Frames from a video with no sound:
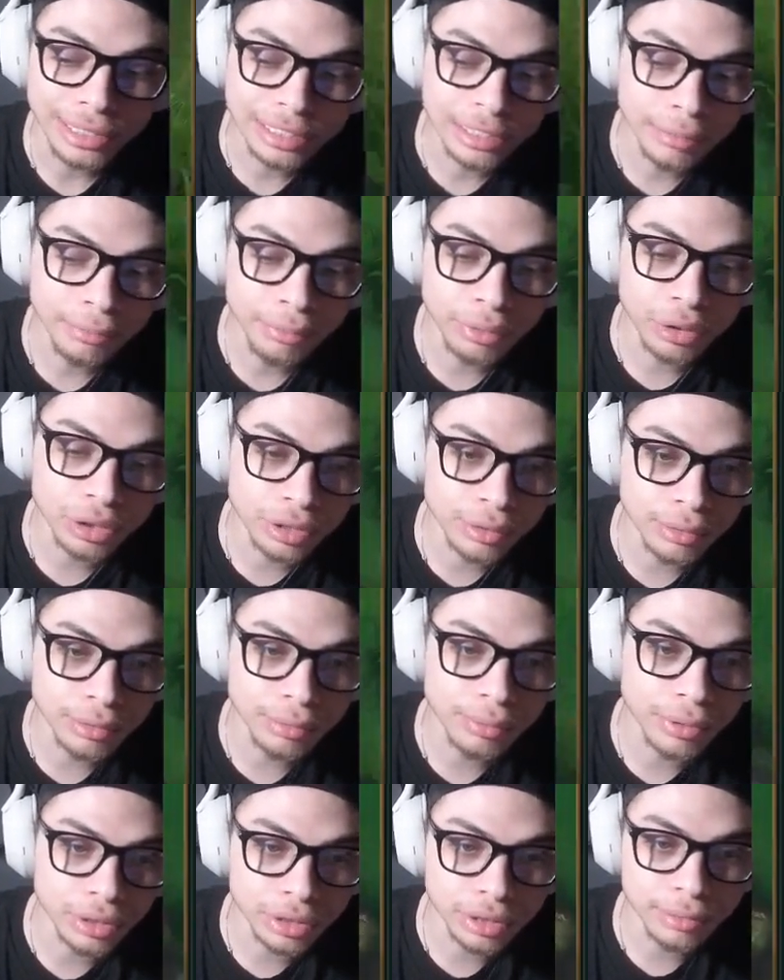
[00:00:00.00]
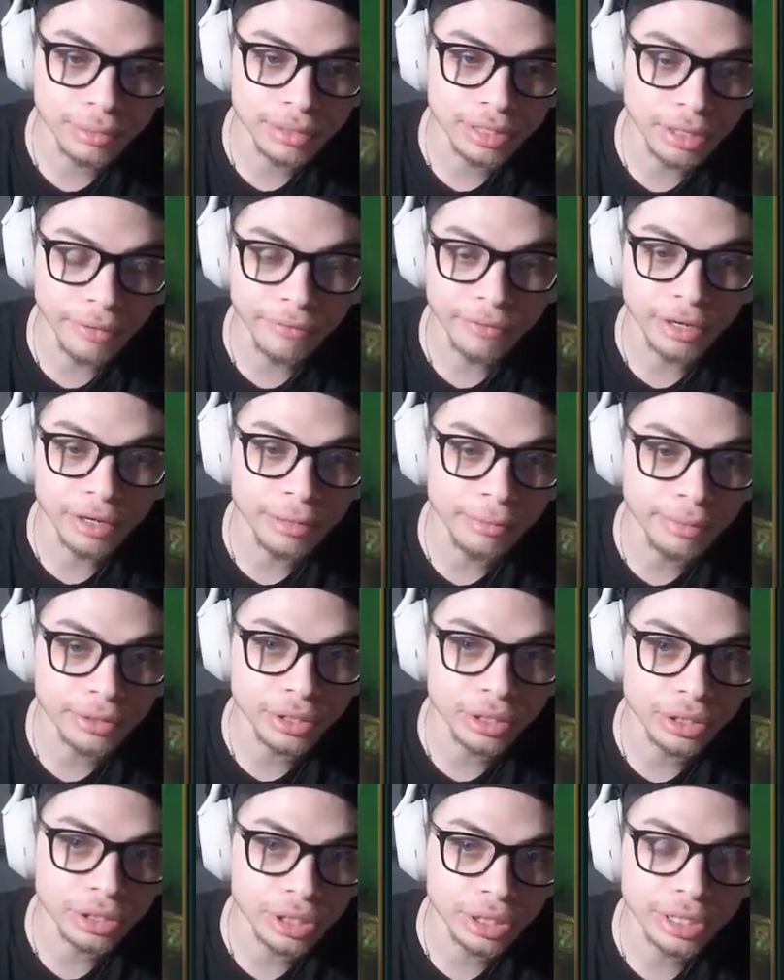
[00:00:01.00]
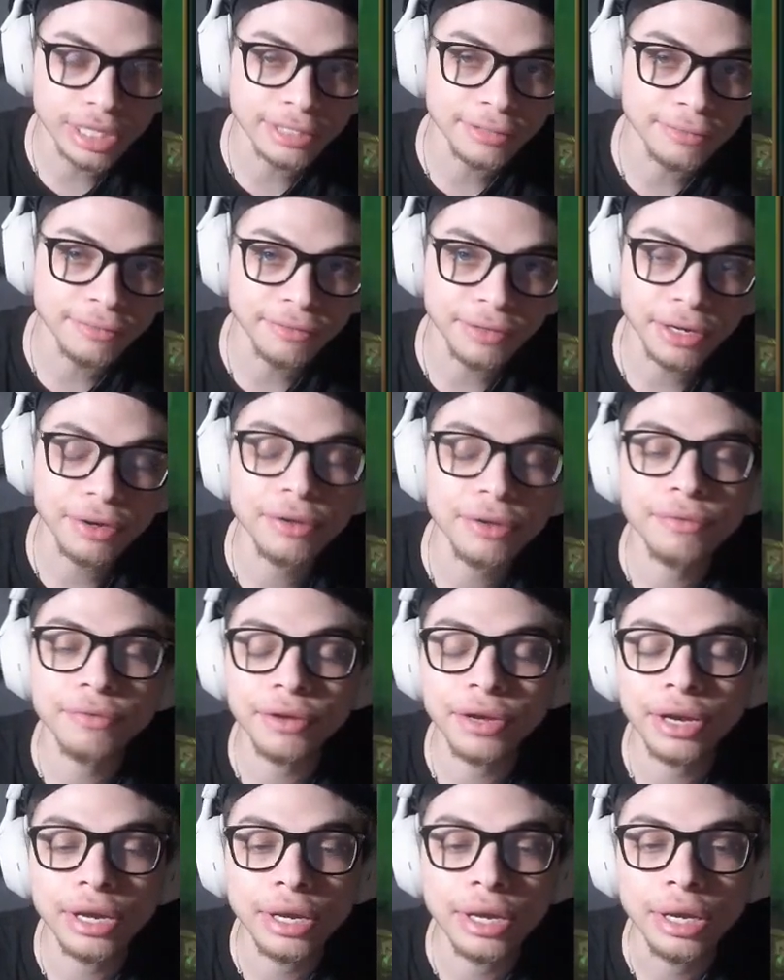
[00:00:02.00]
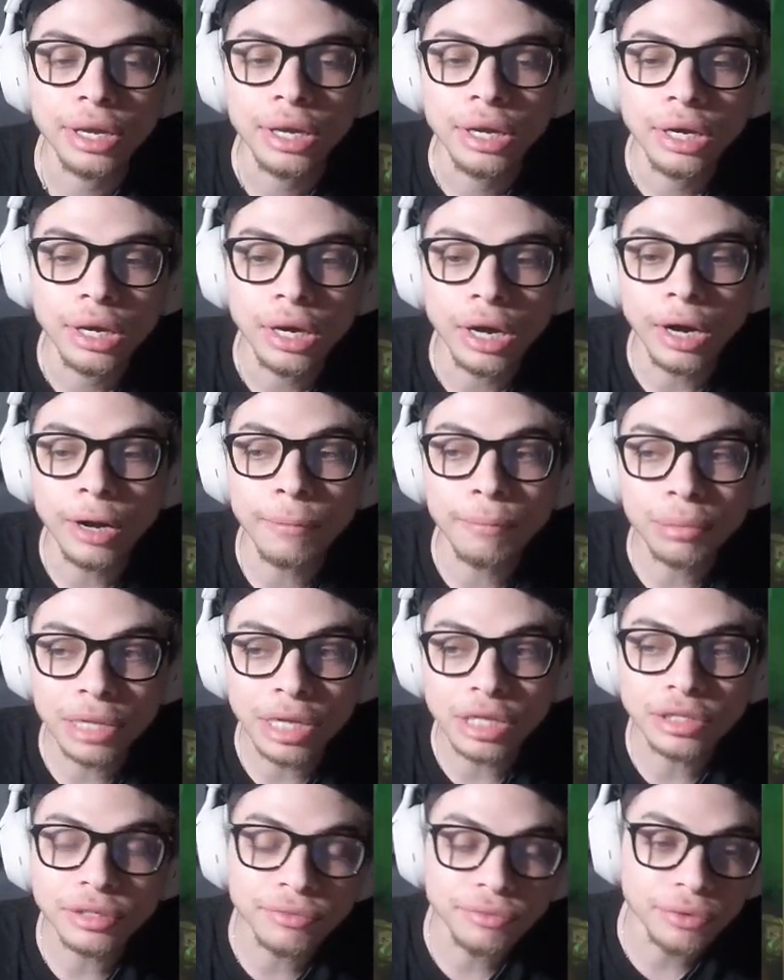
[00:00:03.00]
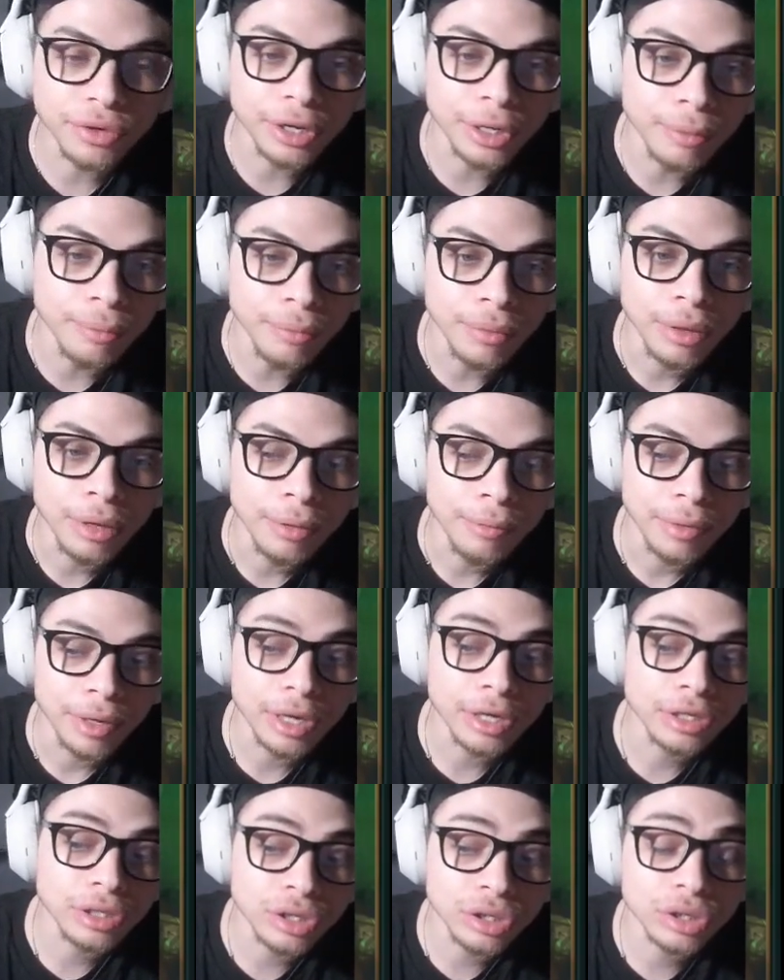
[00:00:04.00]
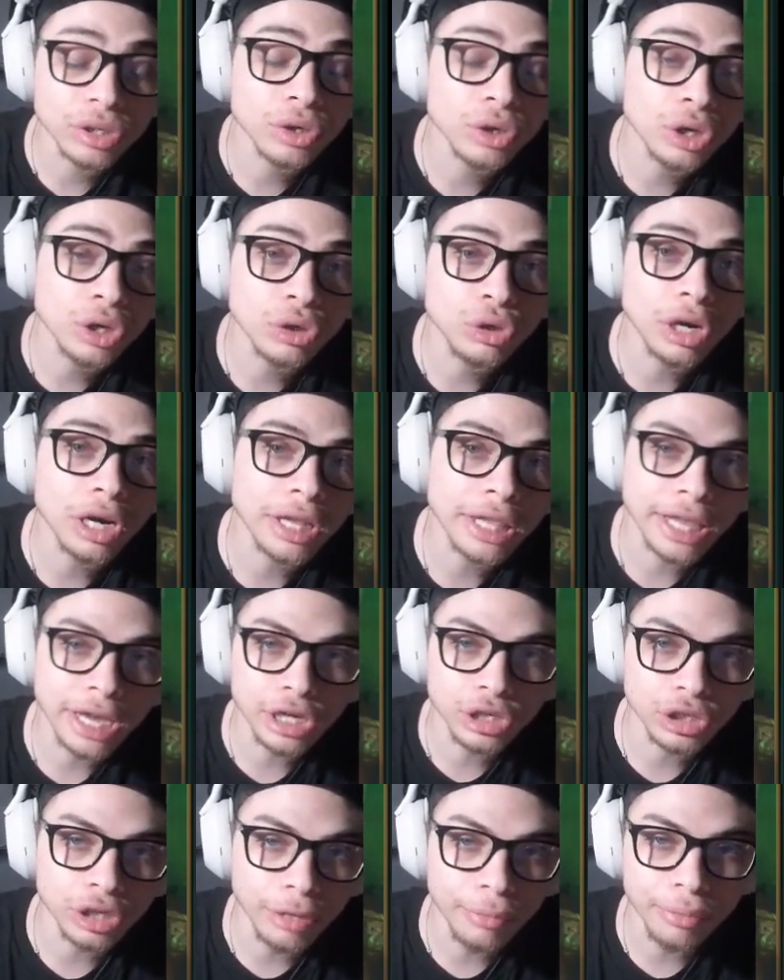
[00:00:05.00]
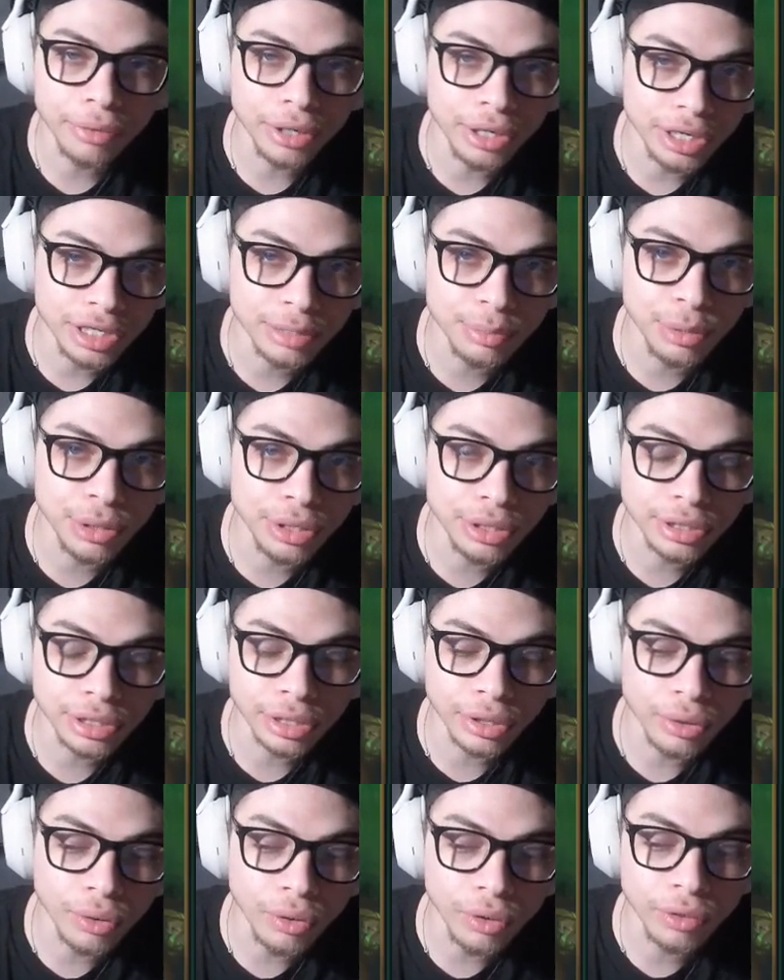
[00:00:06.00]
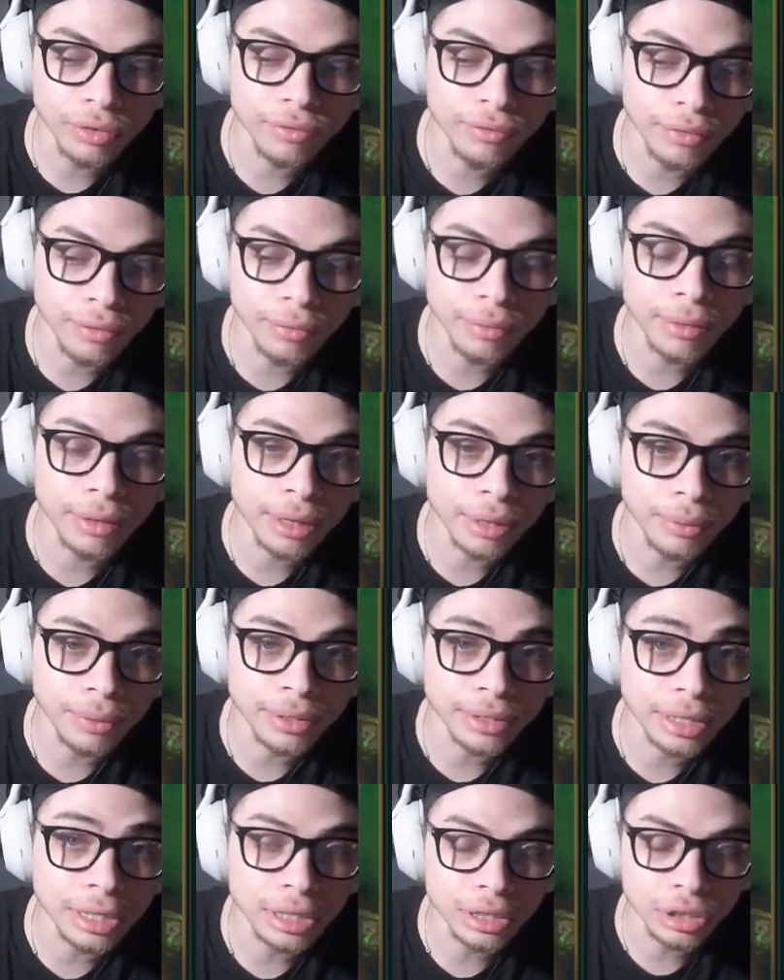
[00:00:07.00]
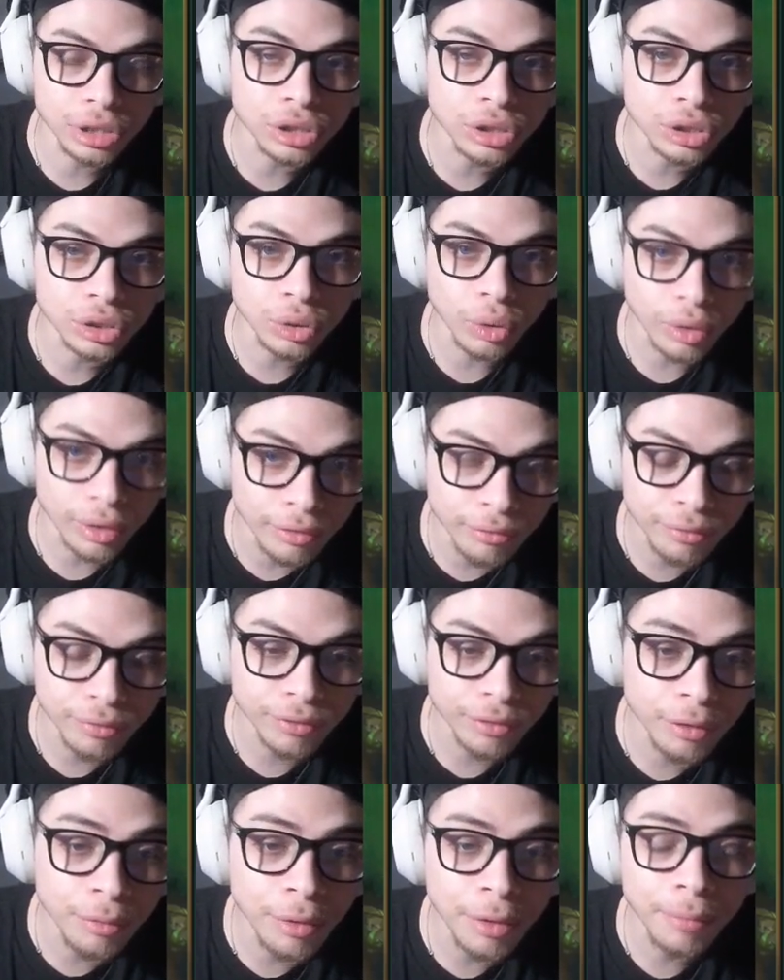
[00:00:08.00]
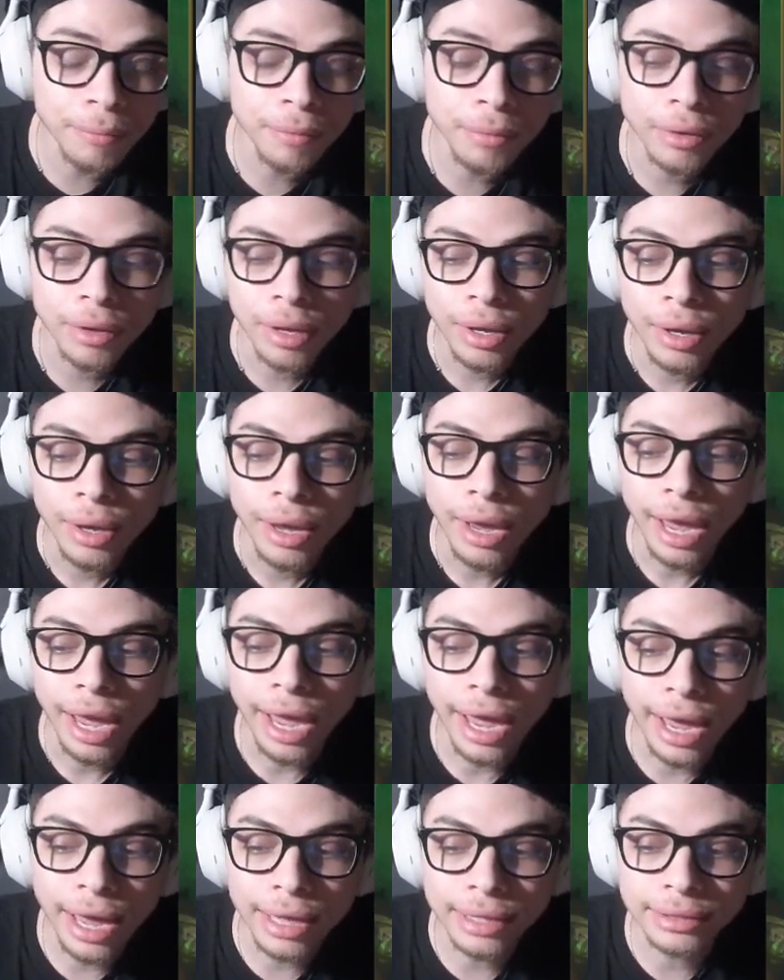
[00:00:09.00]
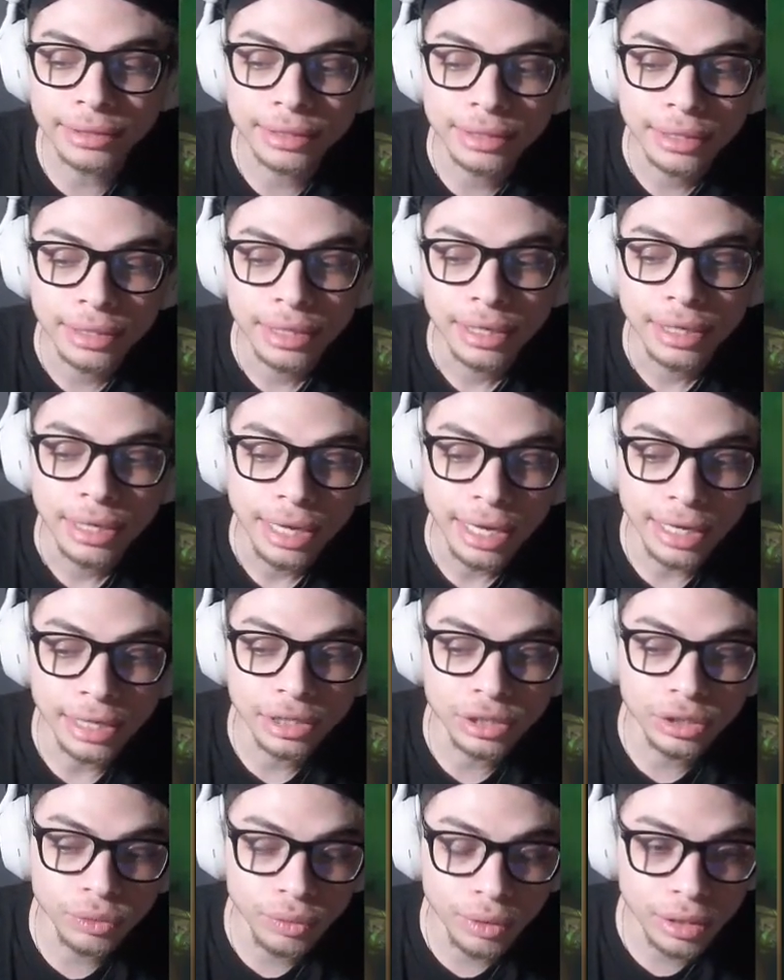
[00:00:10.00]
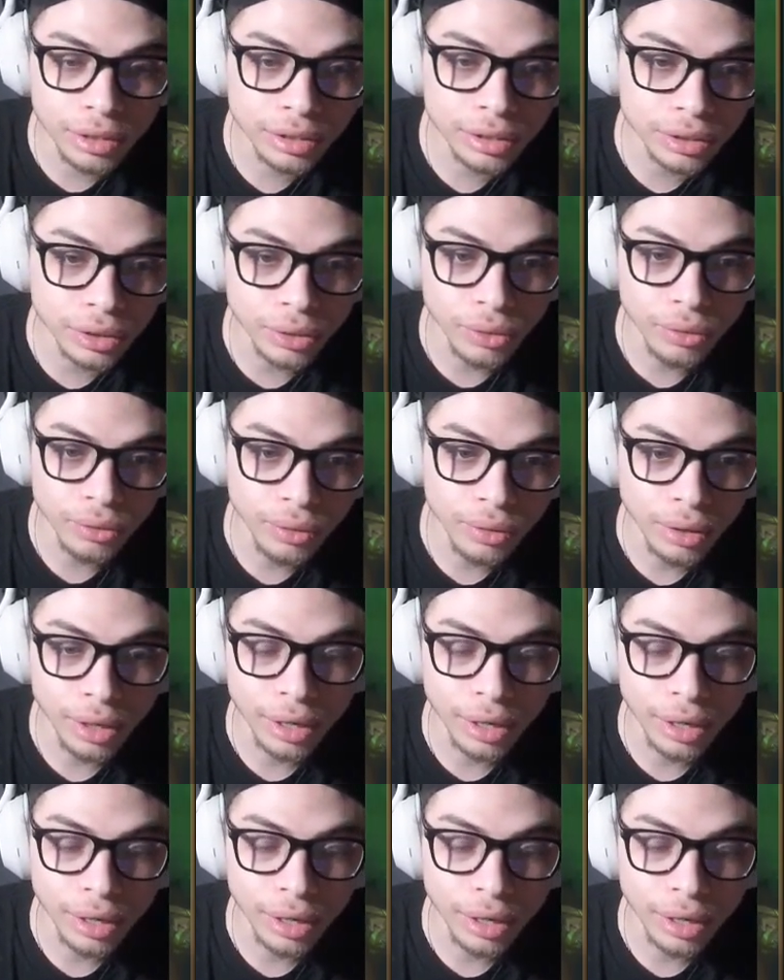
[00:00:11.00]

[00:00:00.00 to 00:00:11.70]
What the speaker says: Sin puts himself in a position that's very, very unpleasant for him, because he's going to try to catch up and experience some golds from the ones that are just stolen from him. And in doing so,